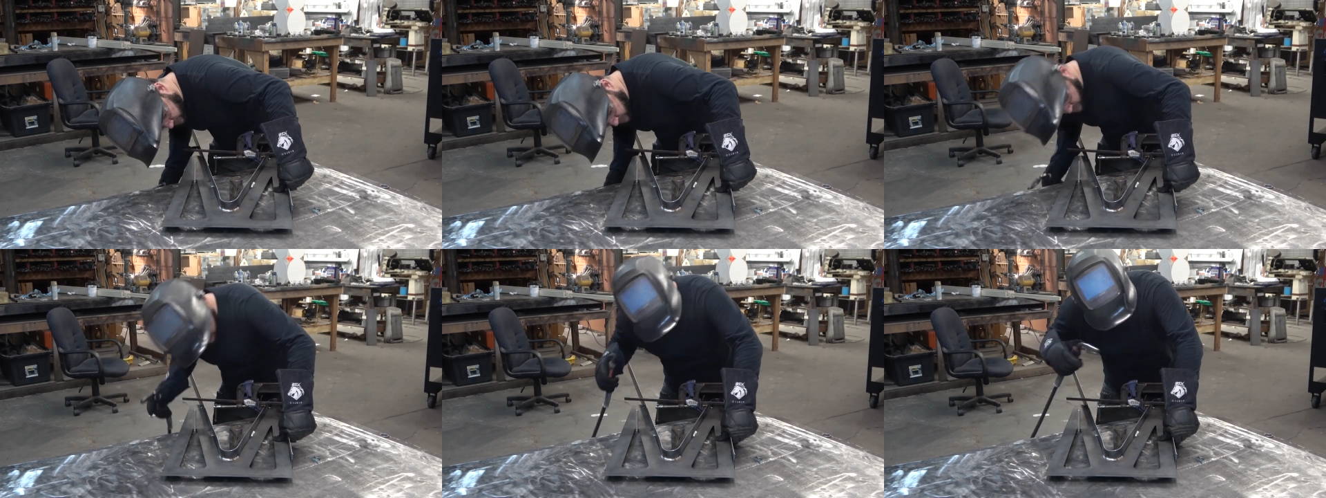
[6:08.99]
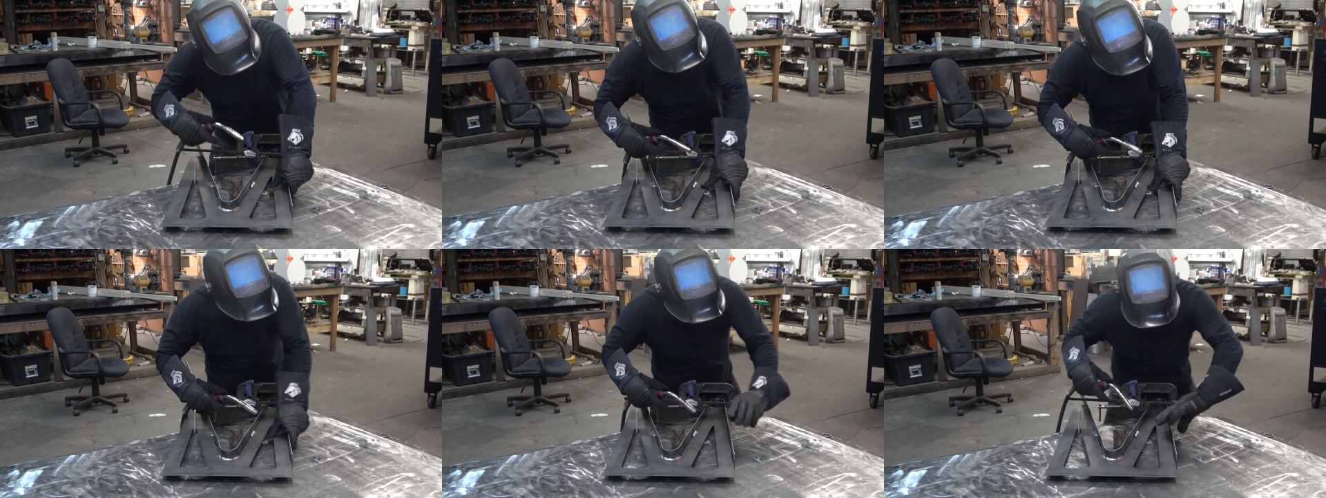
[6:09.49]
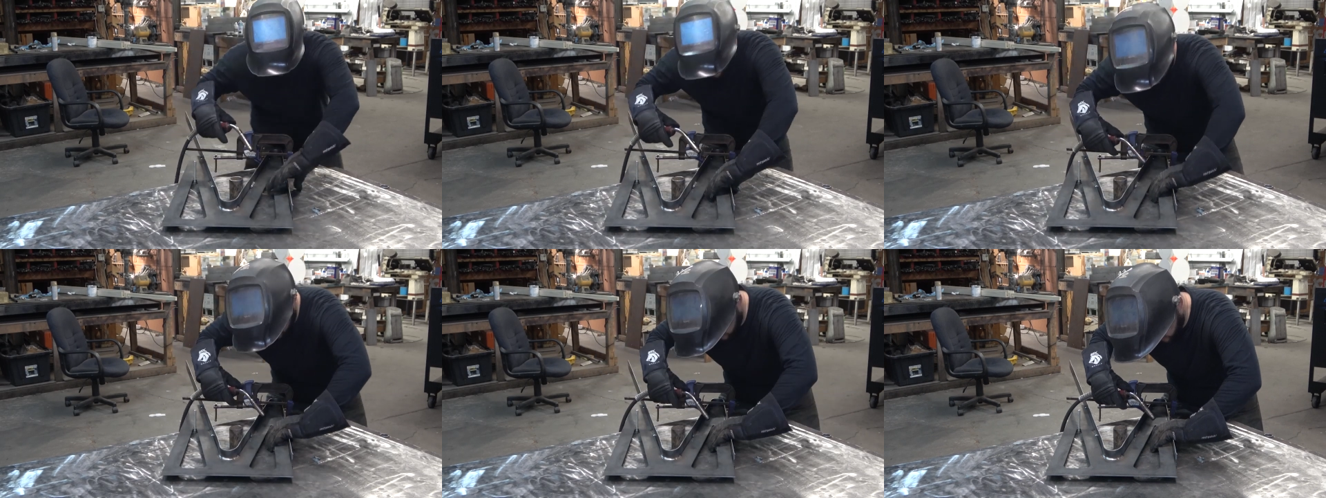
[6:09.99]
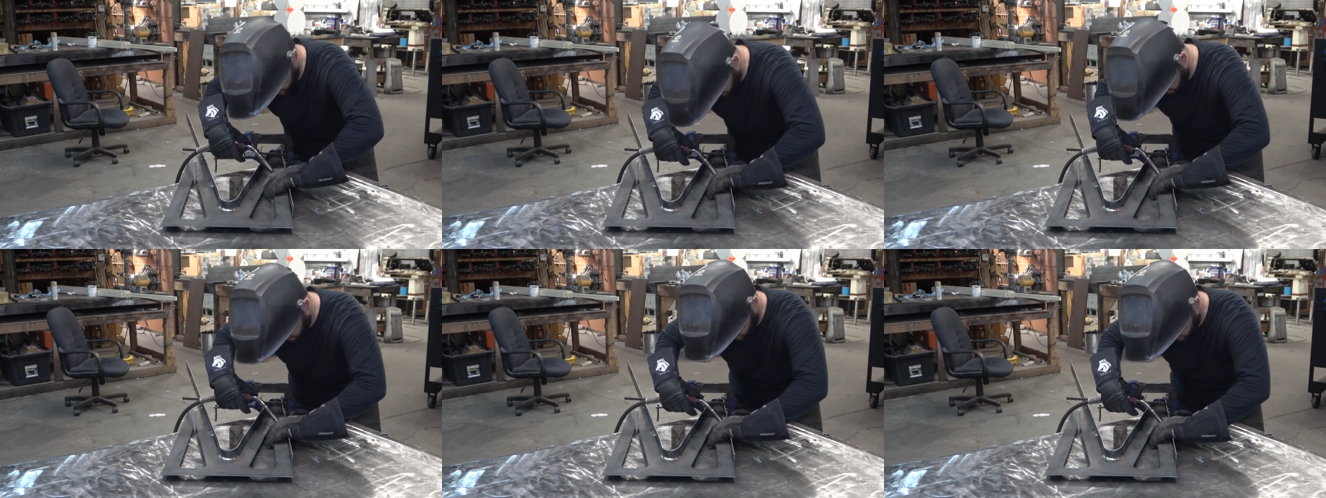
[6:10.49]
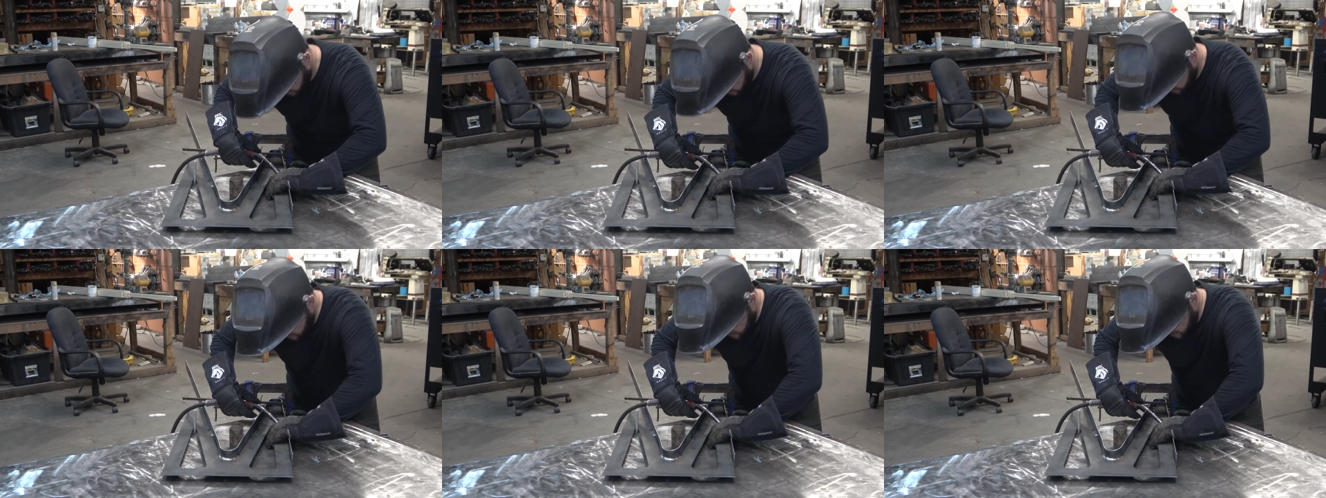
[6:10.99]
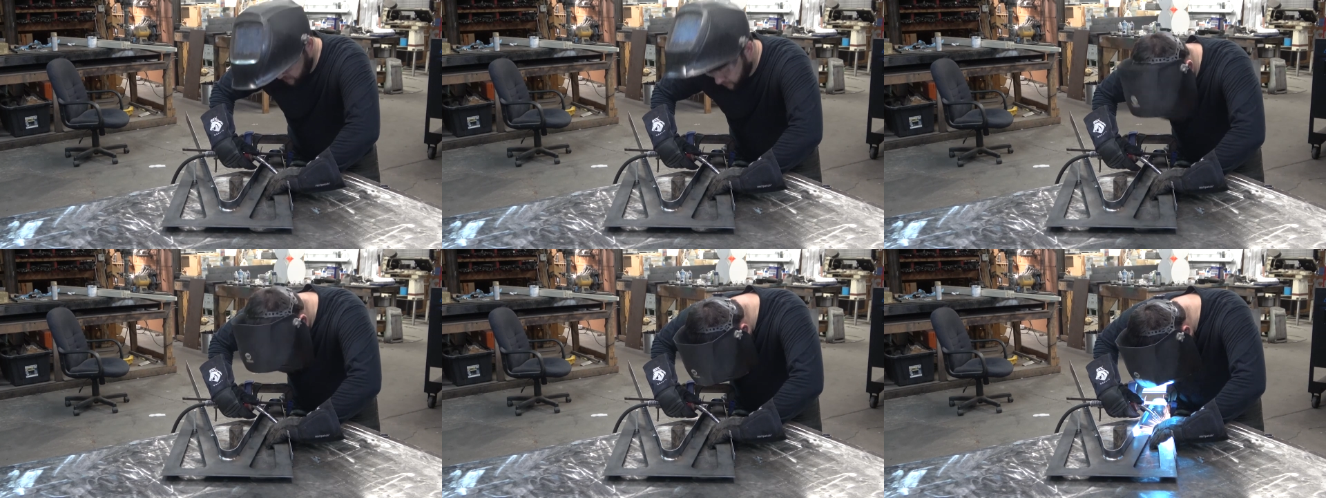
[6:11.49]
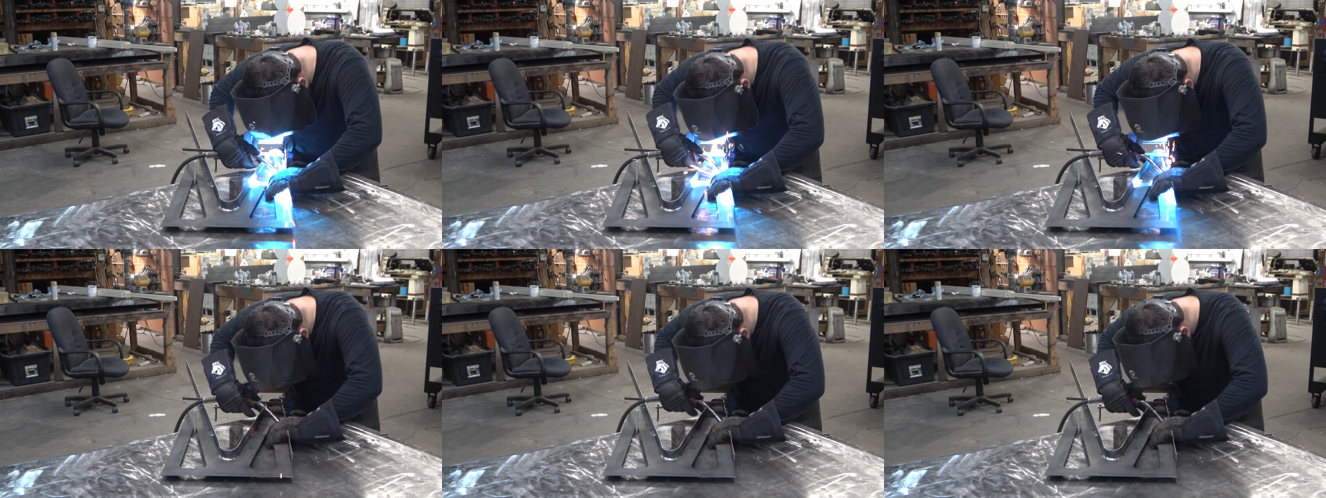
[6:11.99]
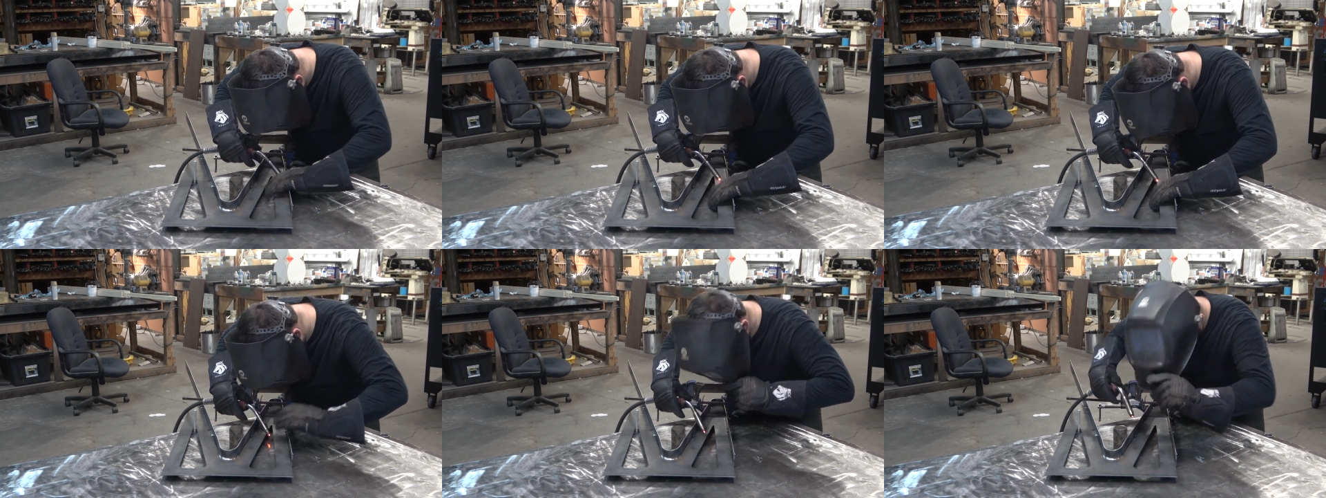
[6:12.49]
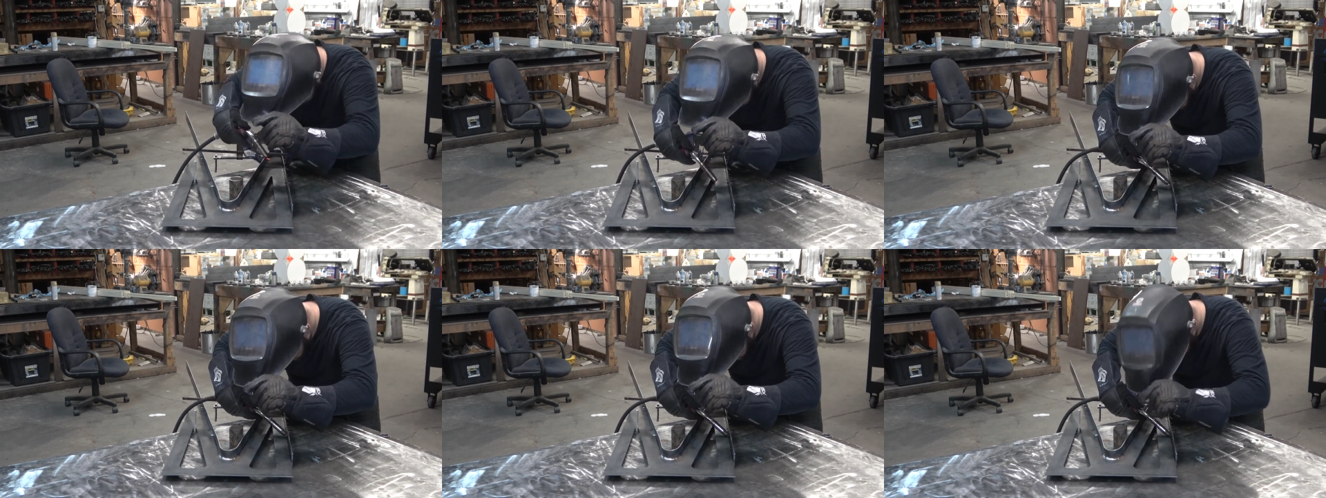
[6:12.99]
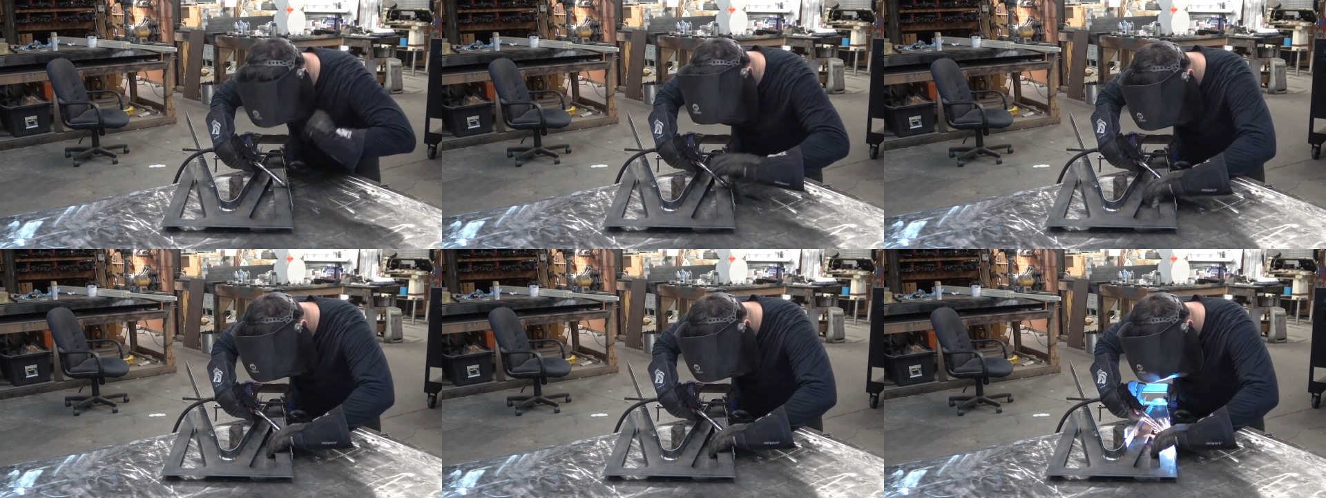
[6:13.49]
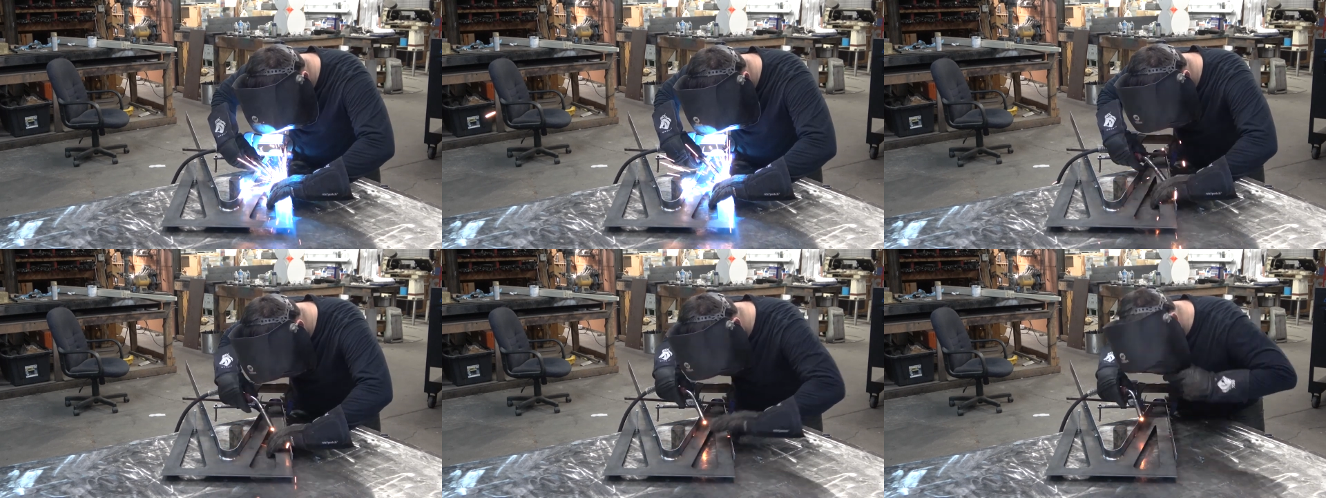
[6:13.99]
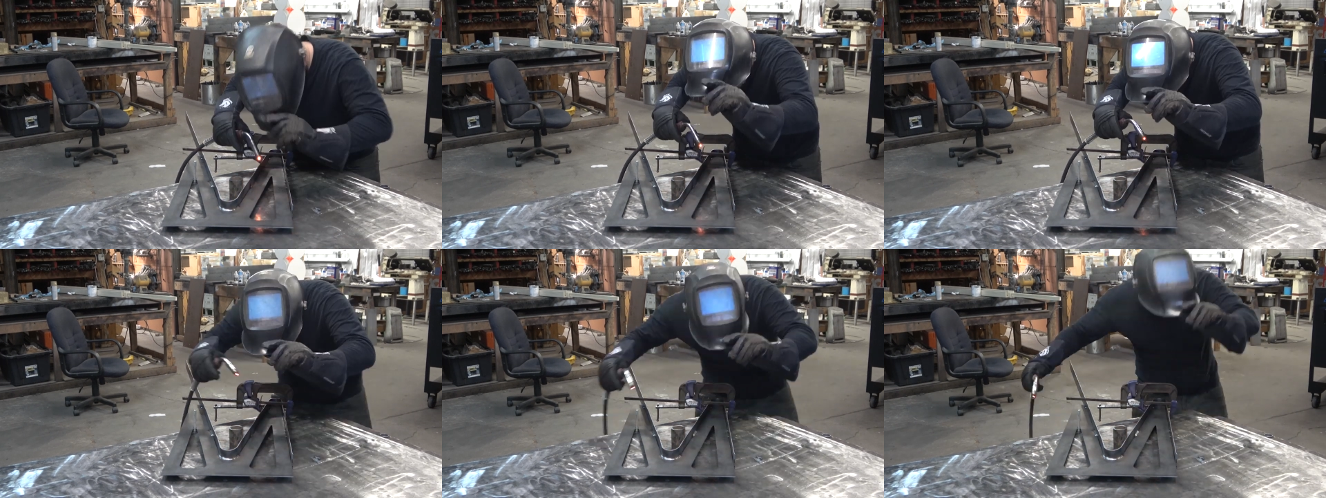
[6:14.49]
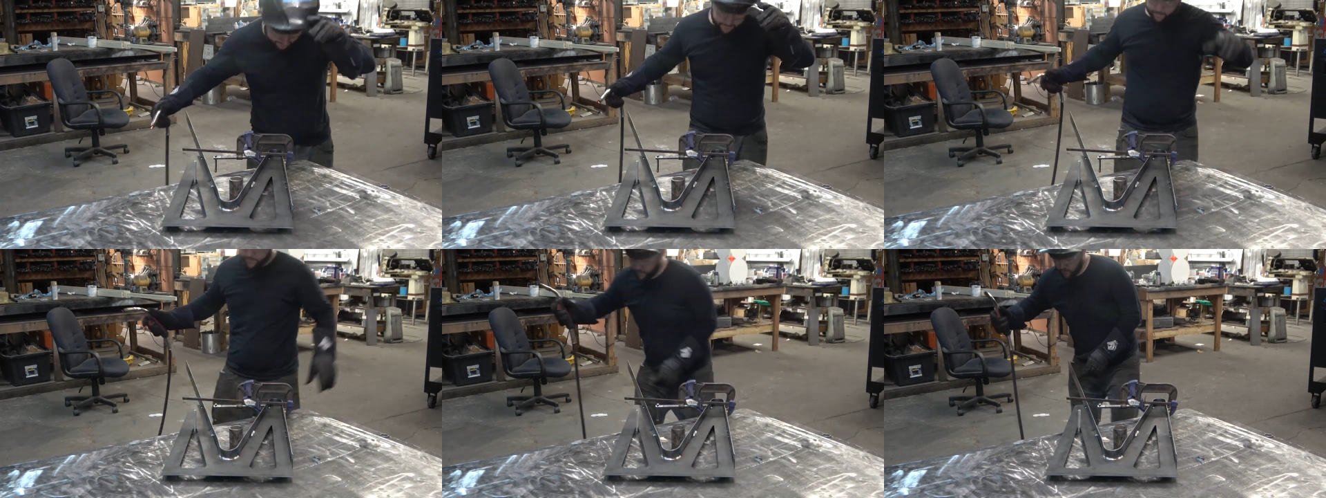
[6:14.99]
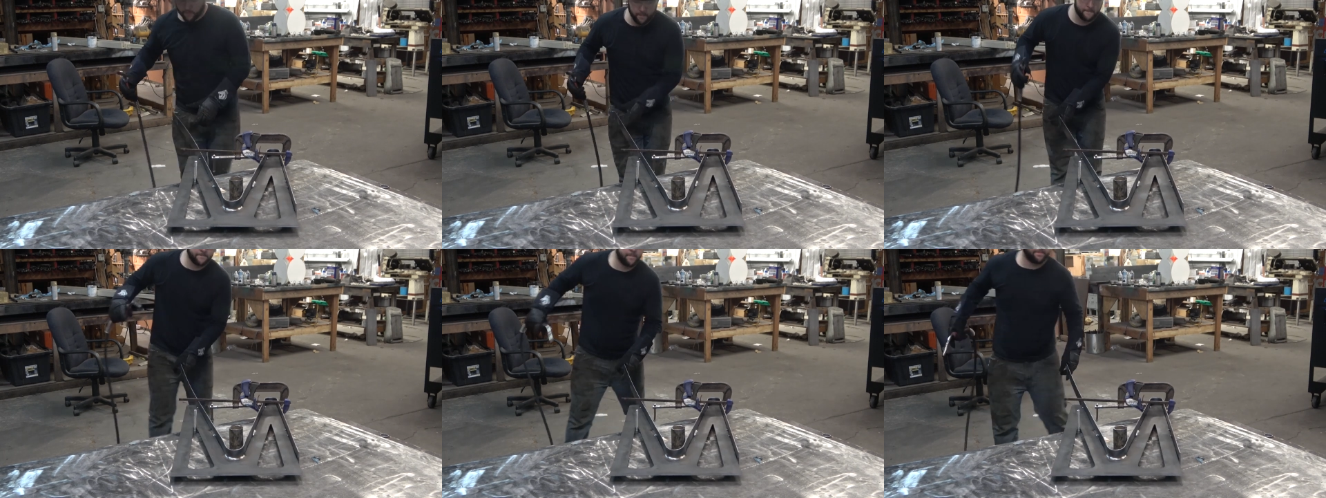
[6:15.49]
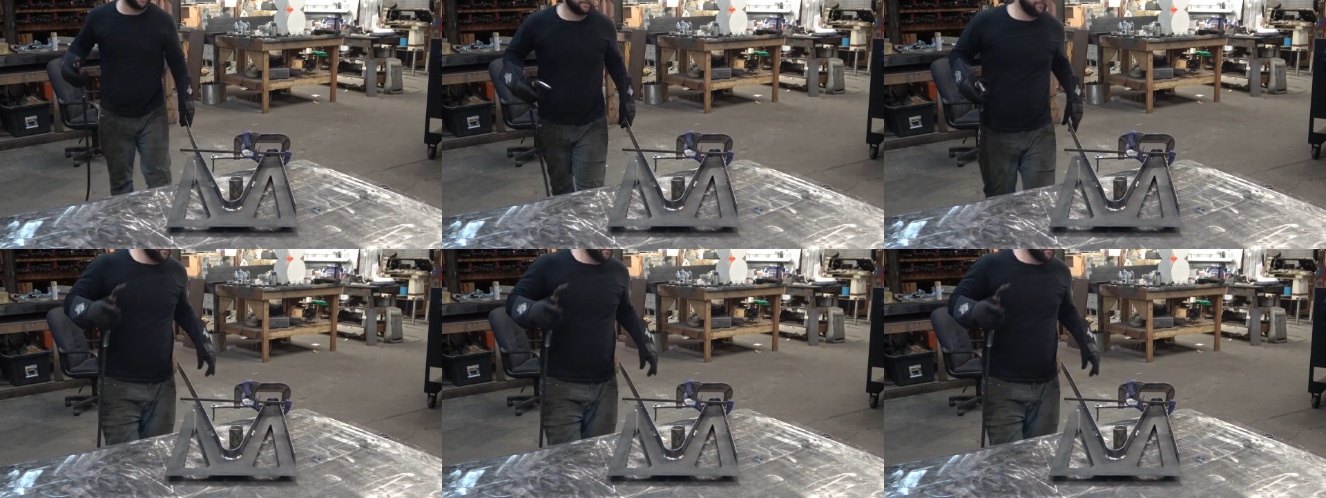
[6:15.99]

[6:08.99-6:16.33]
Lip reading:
No face is visible, so there are no lips to read.